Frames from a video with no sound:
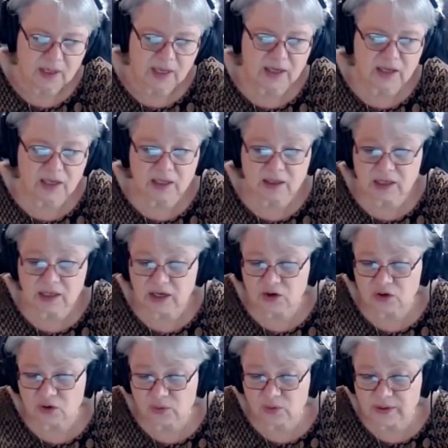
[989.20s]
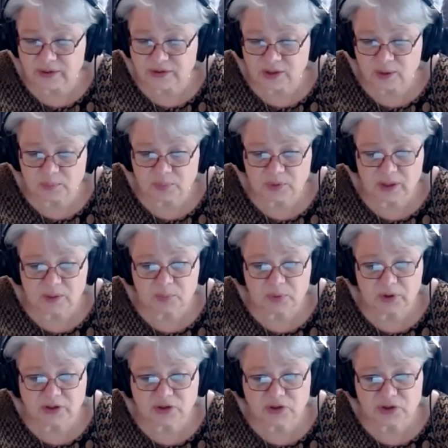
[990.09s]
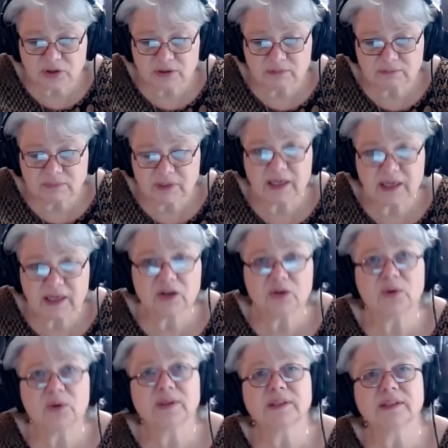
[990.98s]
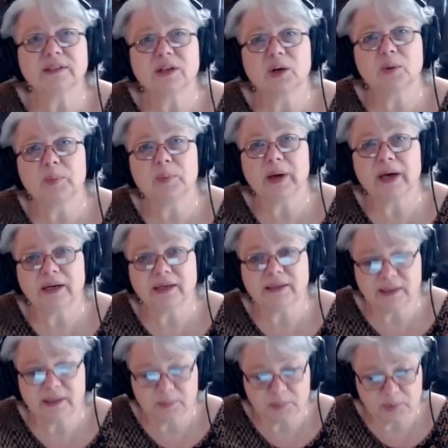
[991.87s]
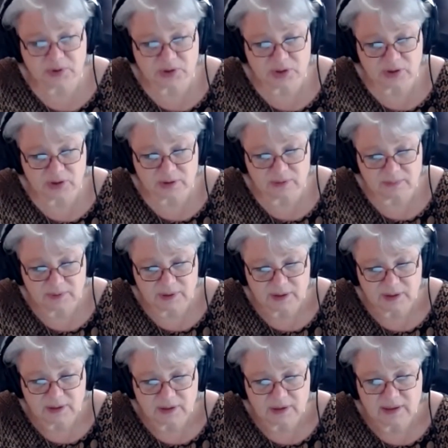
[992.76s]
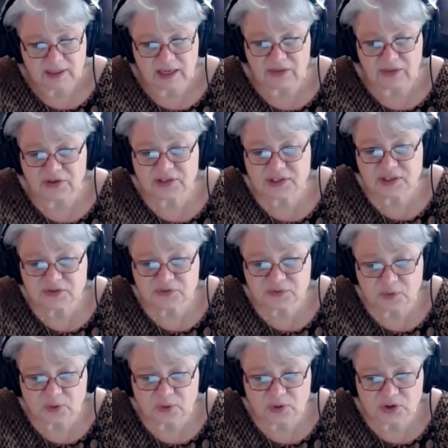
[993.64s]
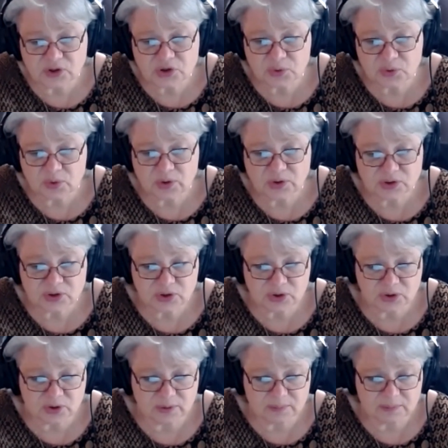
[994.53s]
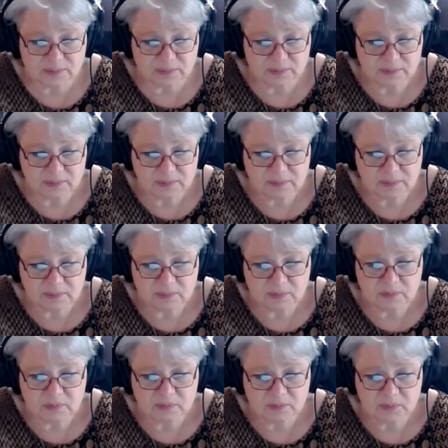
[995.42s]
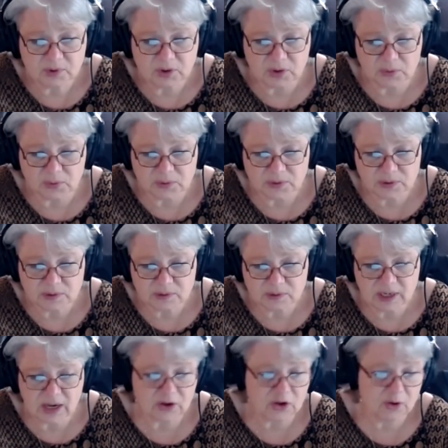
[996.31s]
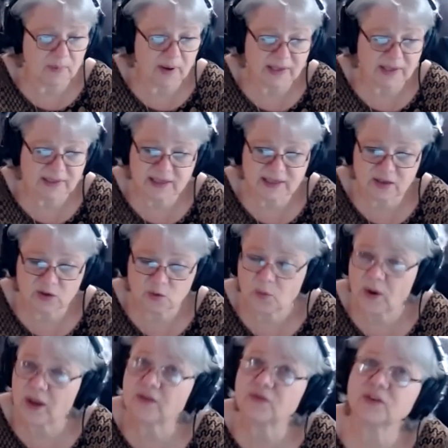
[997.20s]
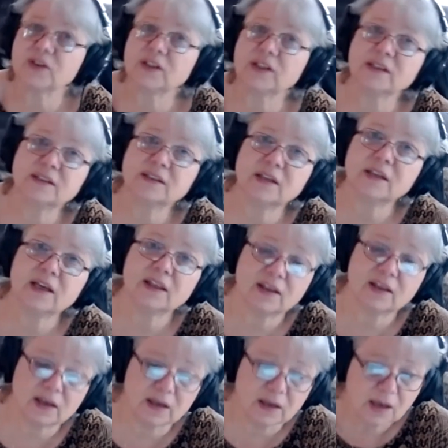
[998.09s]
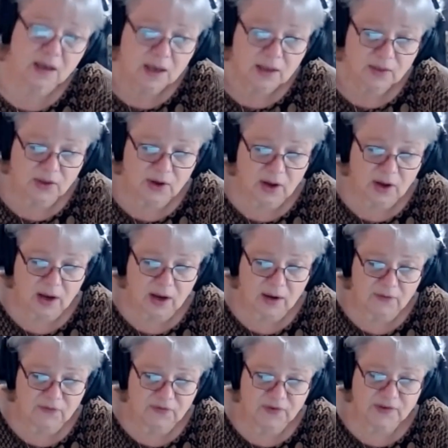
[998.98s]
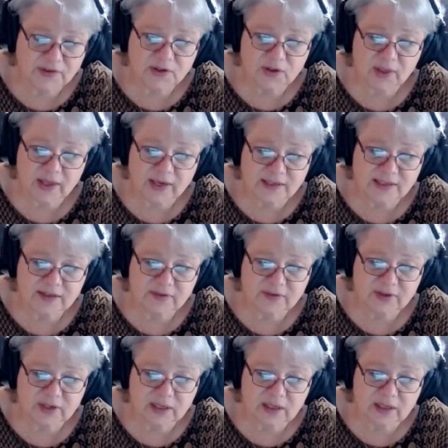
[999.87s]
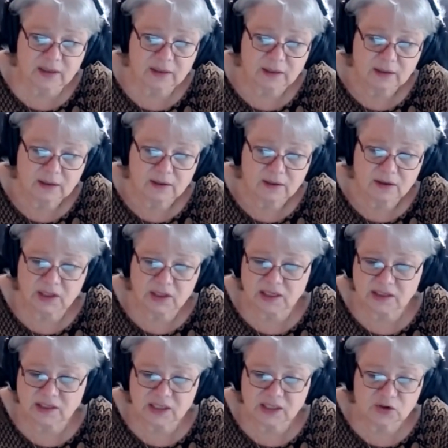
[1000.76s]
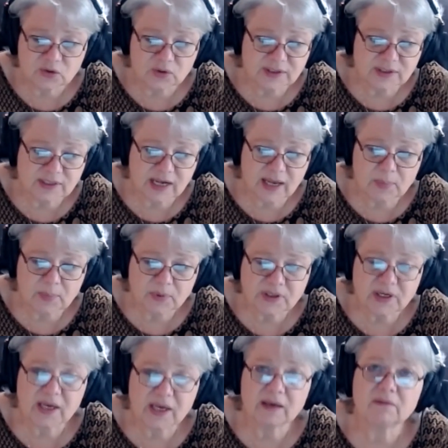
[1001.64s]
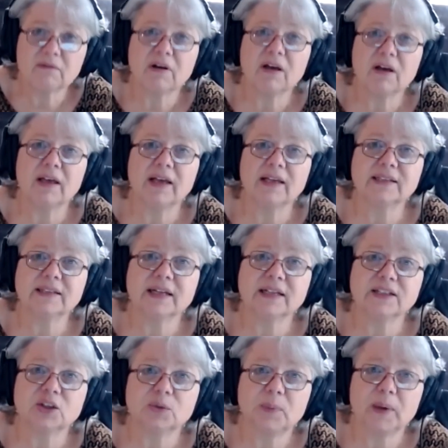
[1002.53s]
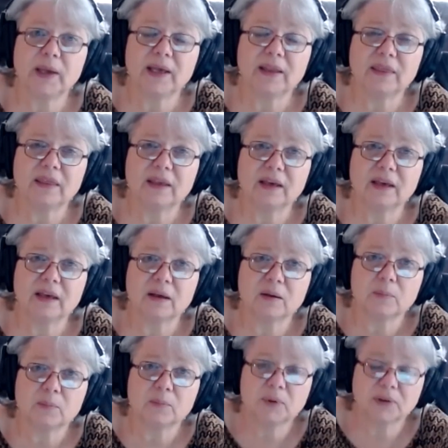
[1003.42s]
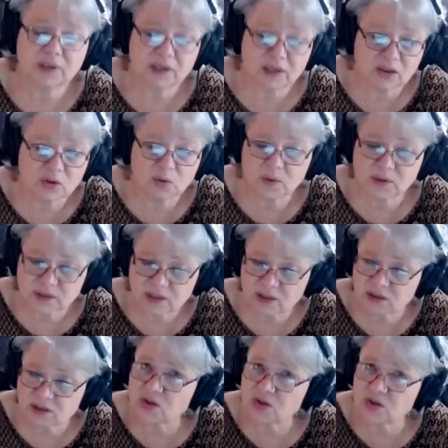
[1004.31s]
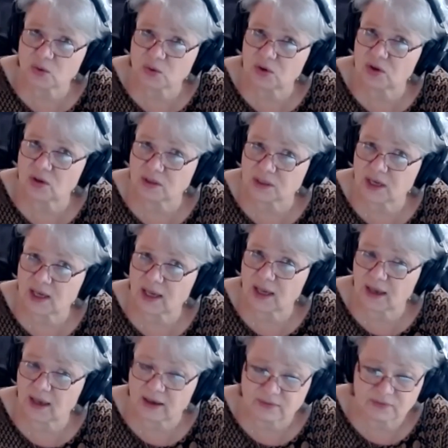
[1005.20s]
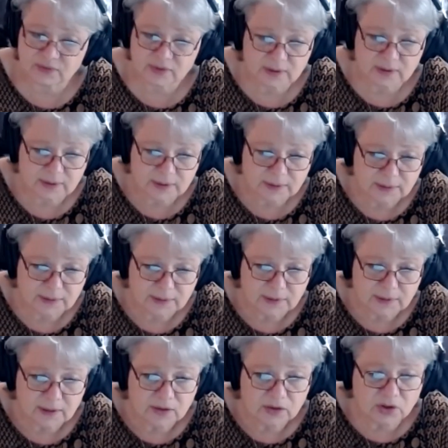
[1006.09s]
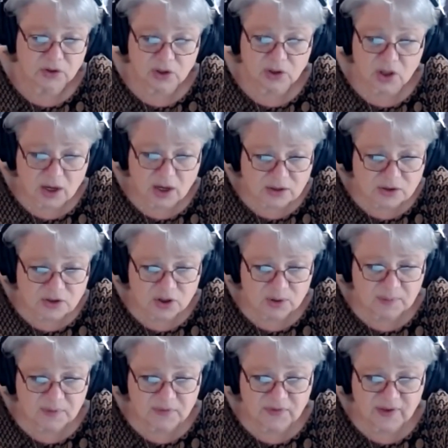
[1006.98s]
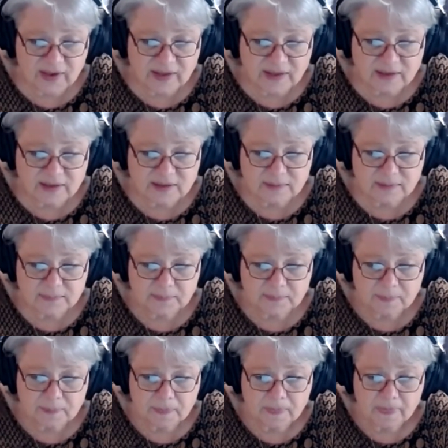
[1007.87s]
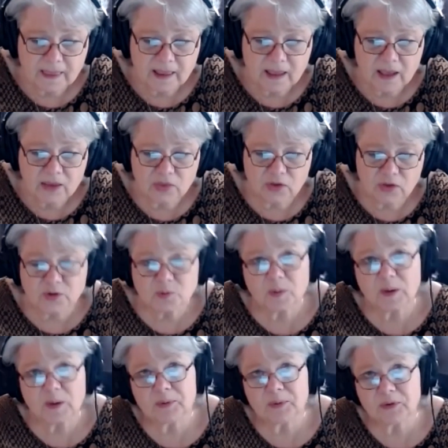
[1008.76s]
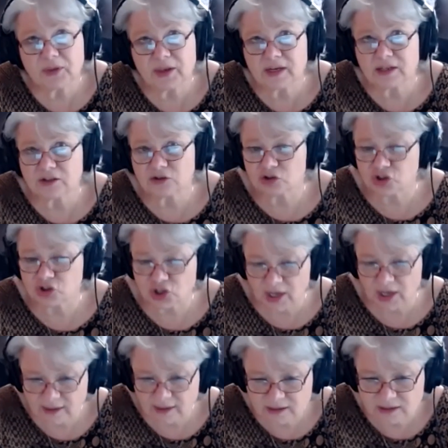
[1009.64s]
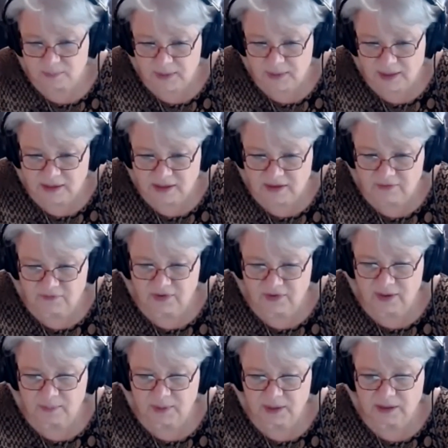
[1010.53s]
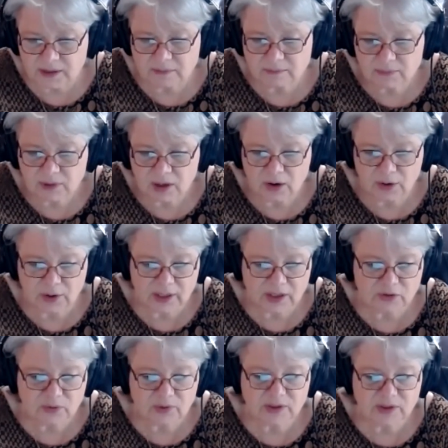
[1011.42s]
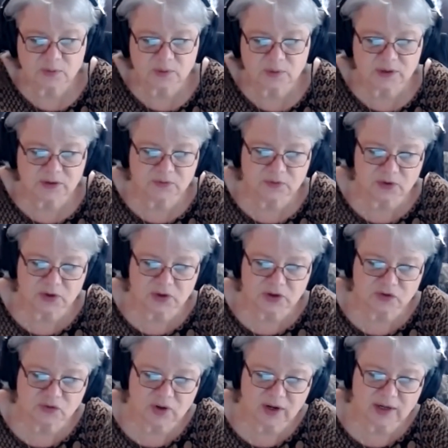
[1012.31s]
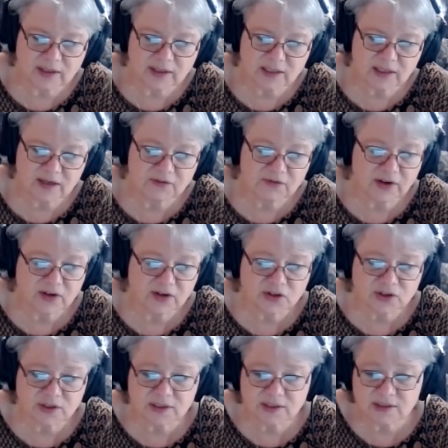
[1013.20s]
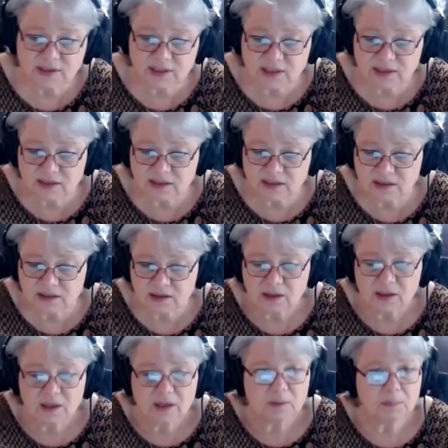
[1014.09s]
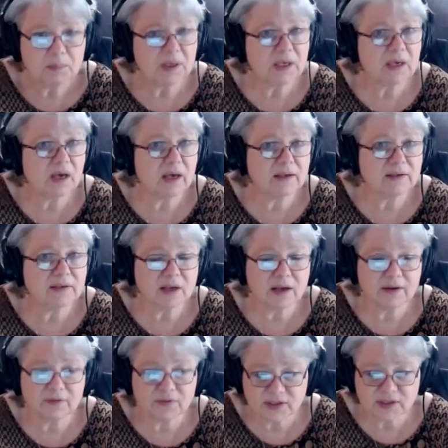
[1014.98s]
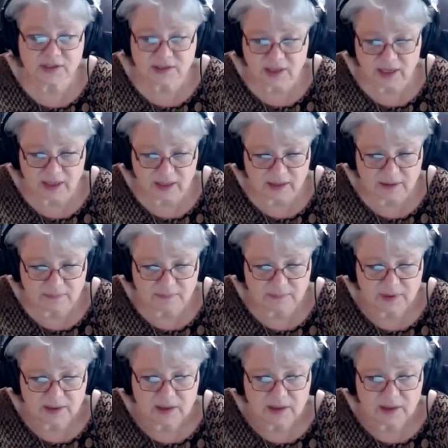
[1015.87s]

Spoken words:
It can increase our blood pressure. It increases our body temperature. Now, this is for short-term use. Now, you might say the wakefulness and the physical activity, the decreased appetite, well, that's not a bad thing, but the other ones aren't so good to have. The long-term effects, those people that inject methamphetamine are at increased risk for contracting infectious diseases because of the site,